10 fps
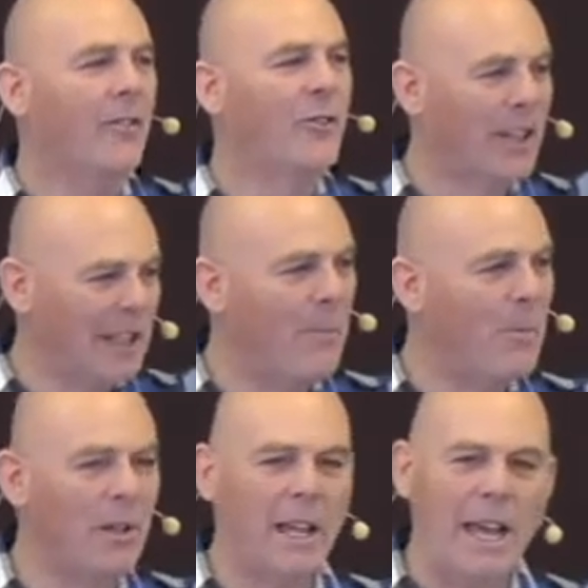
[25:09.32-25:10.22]

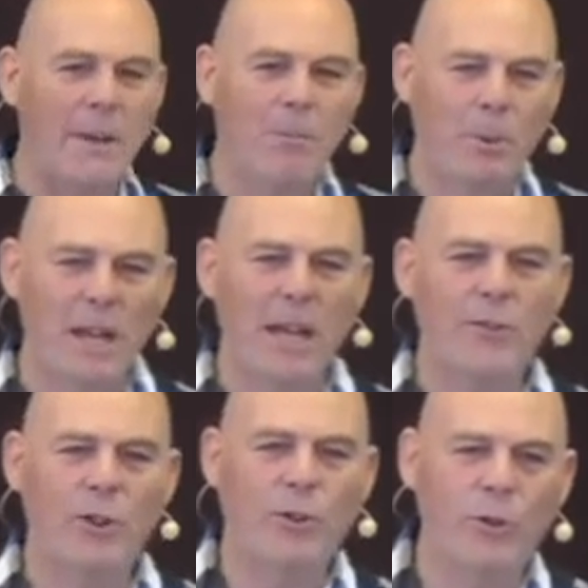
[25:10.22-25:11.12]
deliberately in
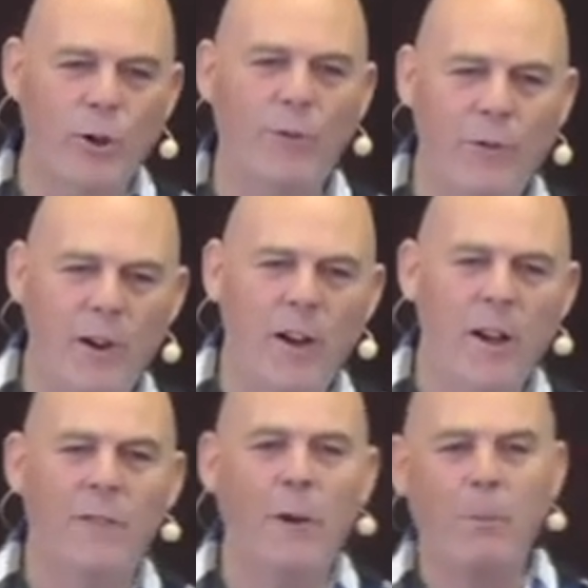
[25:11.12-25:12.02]
place to suffer
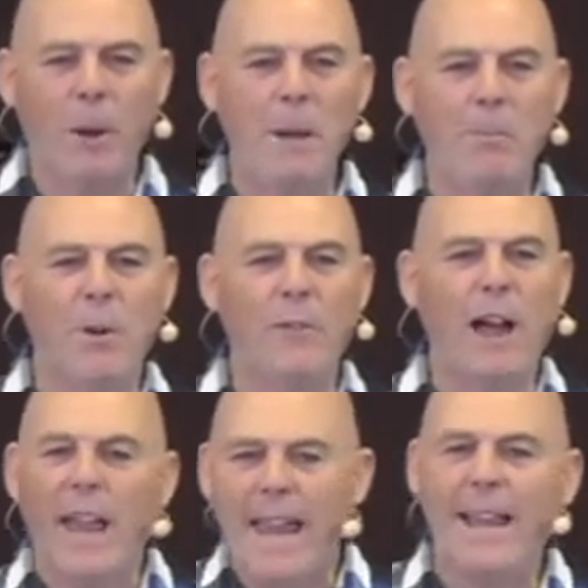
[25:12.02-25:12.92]
for people
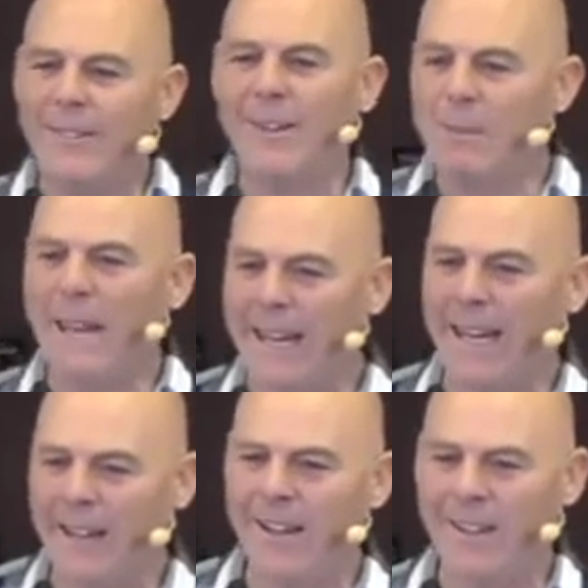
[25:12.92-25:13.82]
that hated
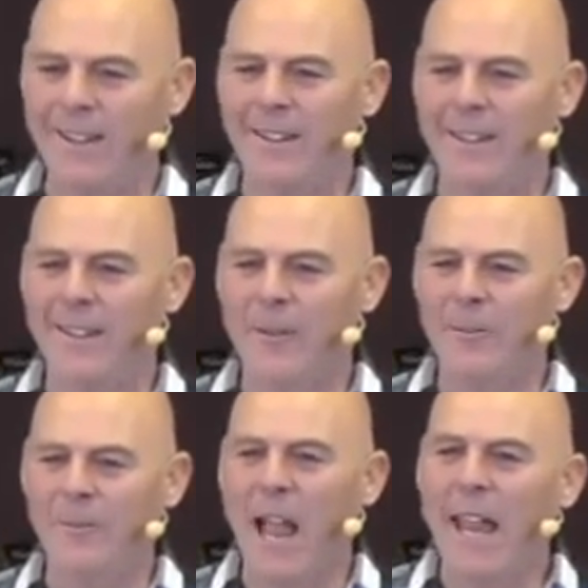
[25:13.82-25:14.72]
me.
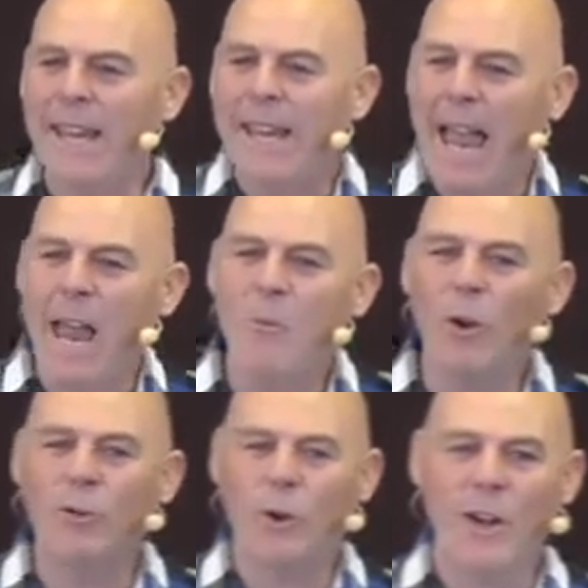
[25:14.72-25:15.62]
Are you getting
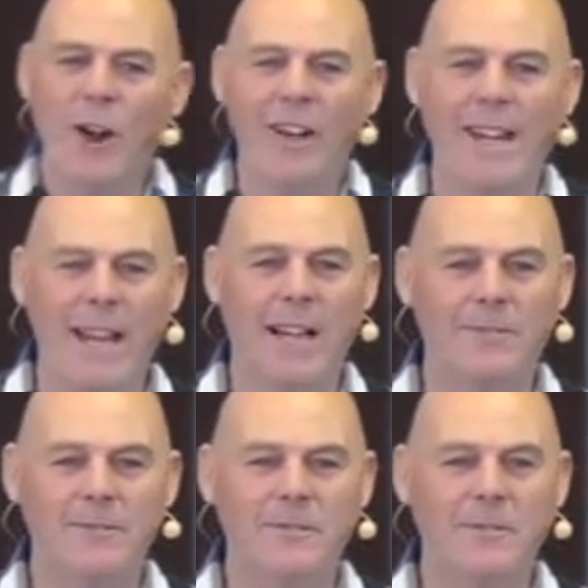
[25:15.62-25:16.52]
what's going on
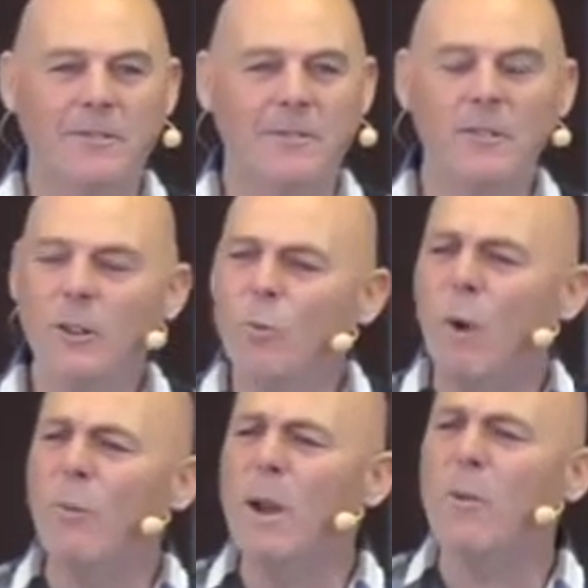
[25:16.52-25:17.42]
here?
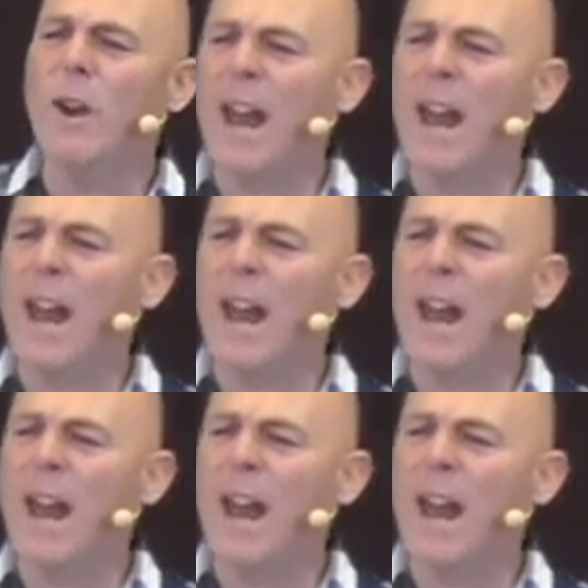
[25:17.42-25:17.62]
When we were